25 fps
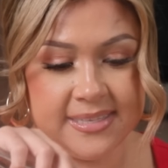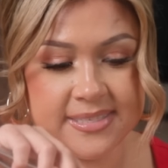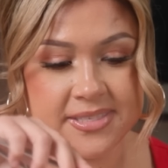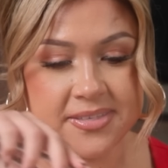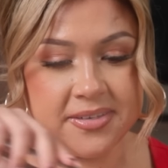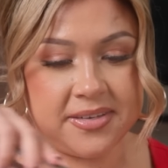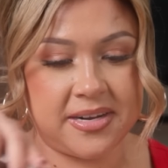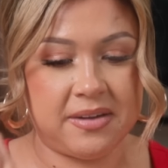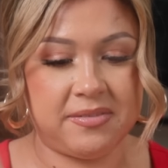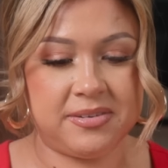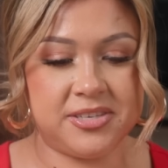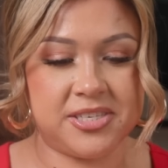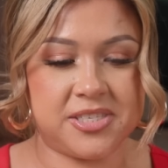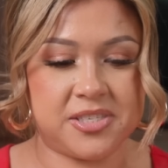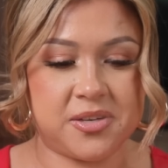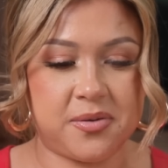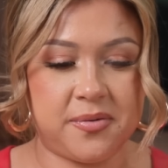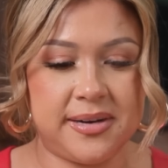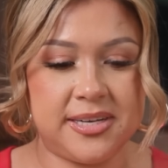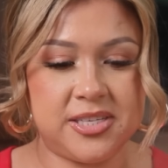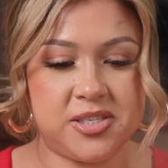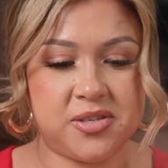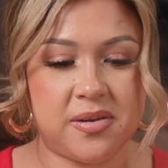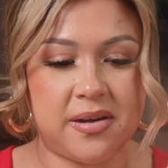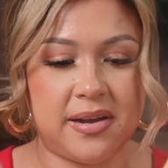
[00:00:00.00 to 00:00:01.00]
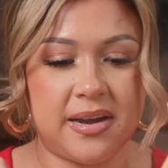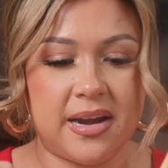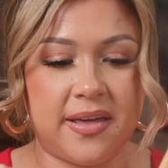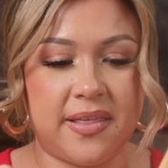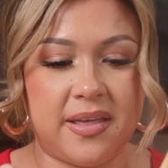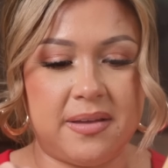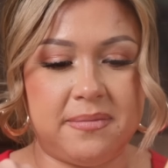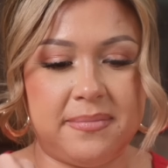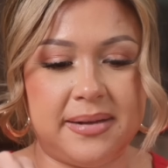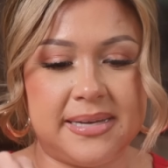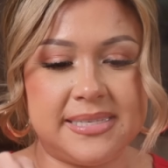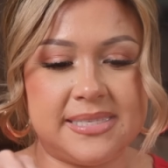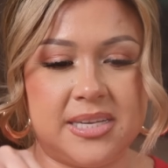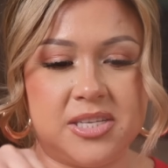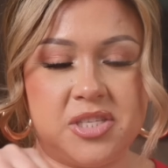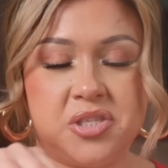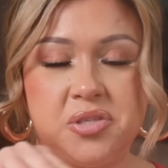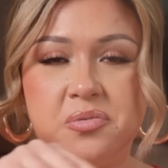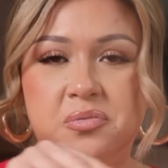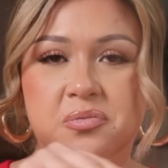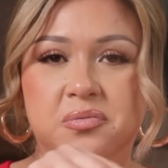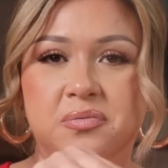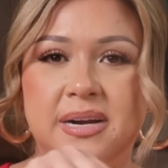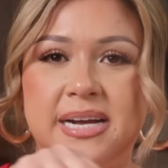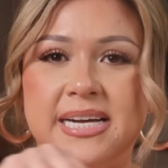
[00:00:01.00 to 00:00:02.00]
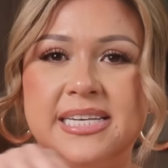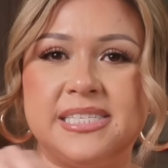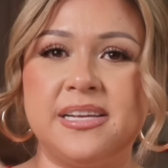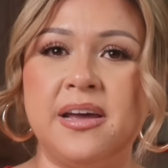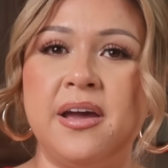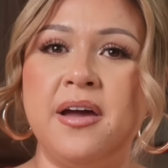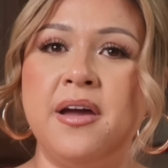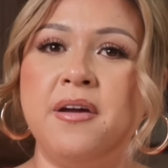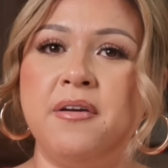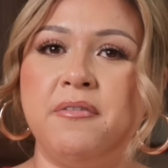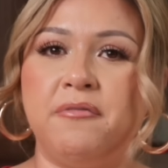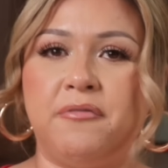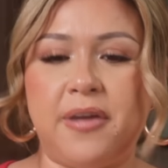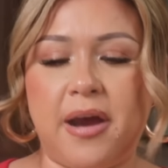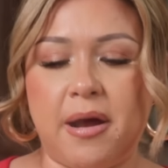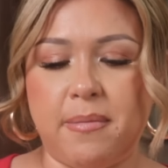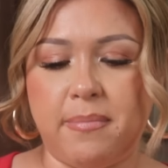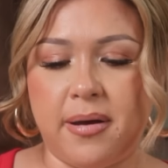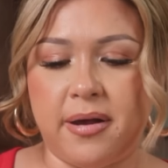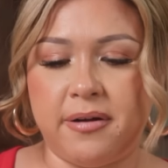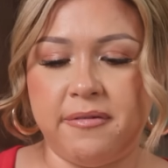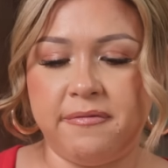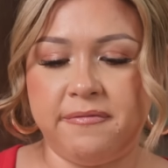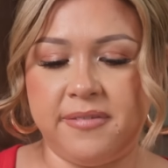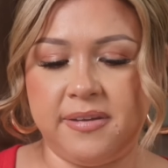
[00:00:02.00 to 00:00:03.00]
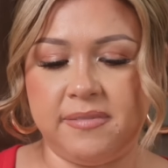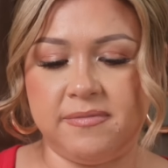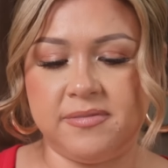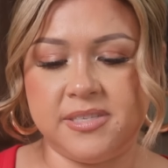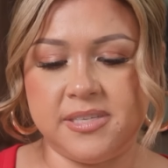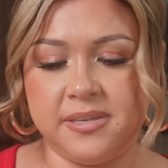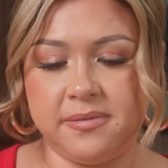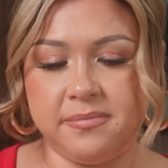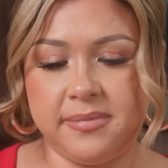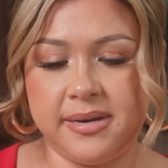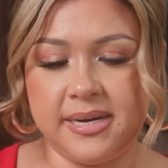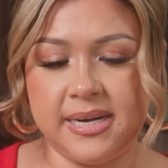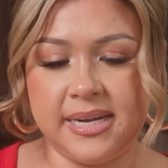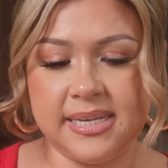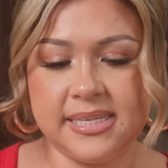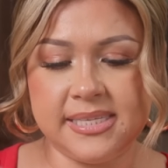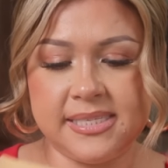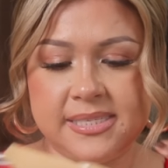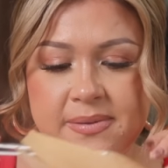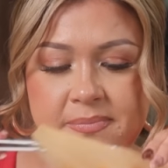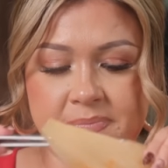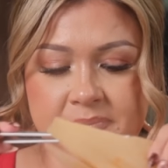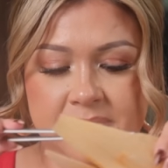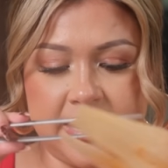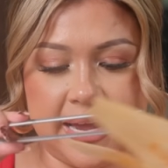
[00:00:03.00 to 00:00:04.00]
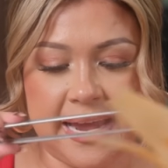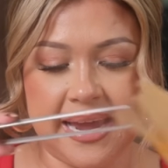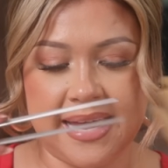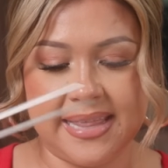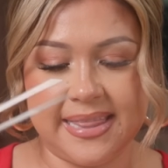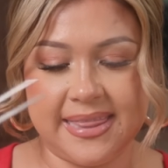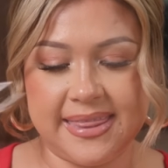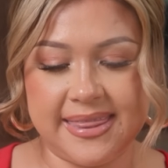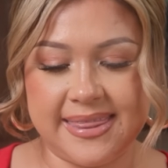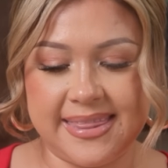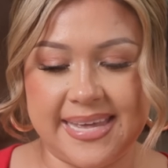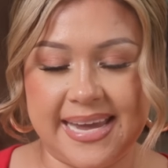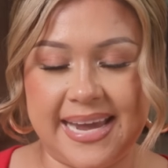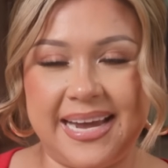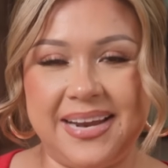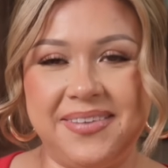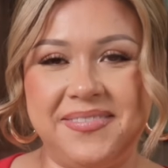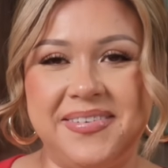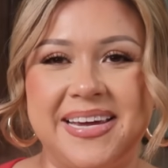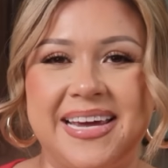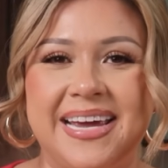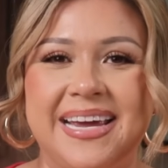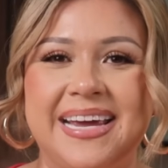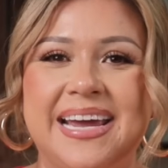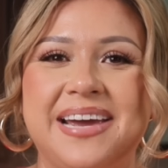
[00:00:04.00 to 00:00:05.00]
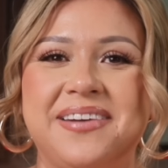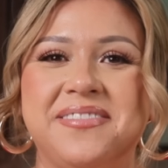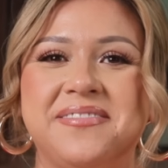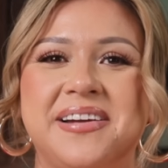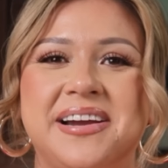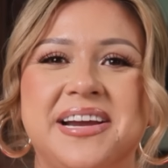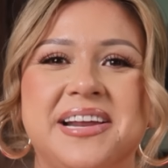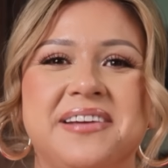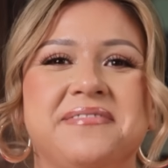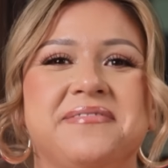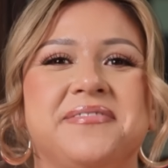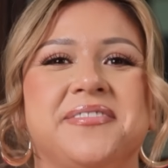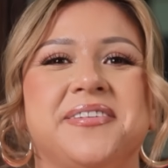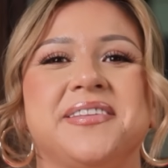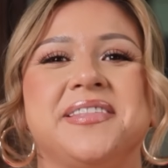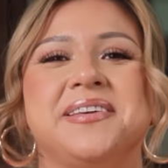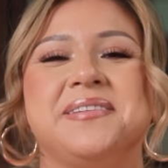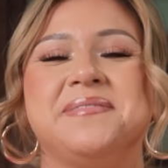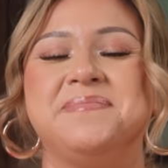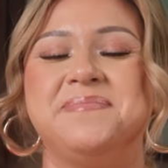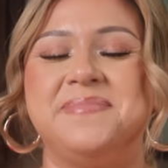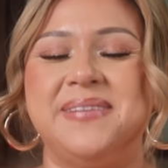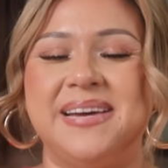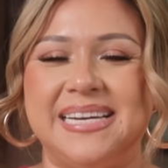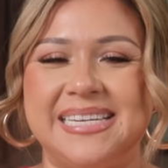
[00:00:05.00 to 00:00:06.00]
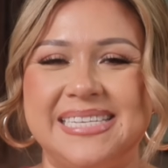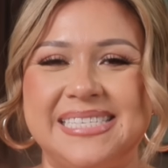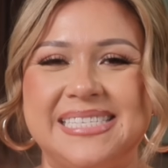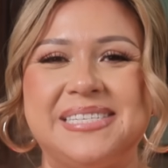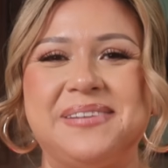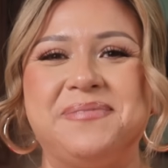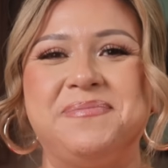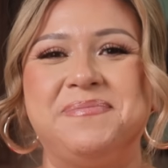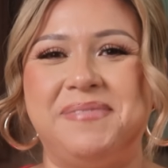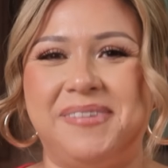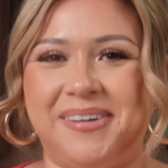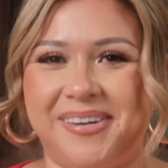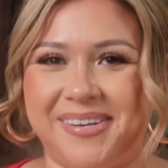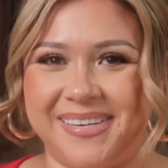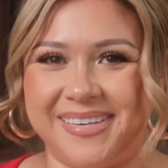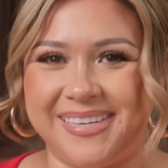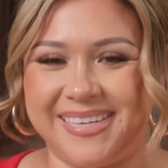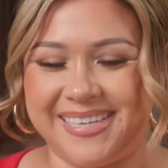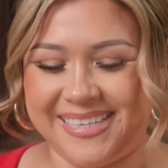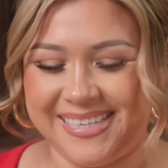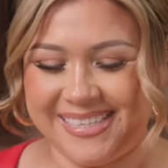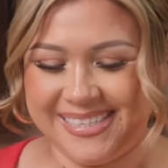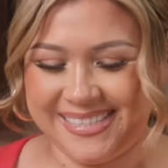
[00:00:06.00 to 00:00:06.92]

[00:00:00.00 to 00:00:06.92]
So now we're just going to allow the masa to rest for about 15 minutes and then we can get ready for the best part.